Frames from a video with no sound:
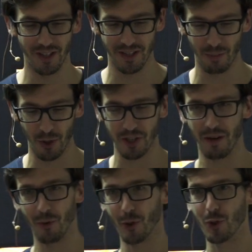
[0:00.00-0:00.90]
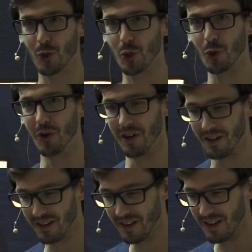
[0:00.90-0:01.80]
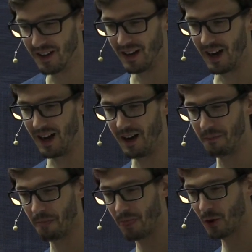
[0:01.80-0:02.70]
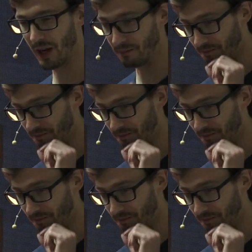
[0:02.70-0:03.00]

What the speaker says: this, because I'm not sure. Okay.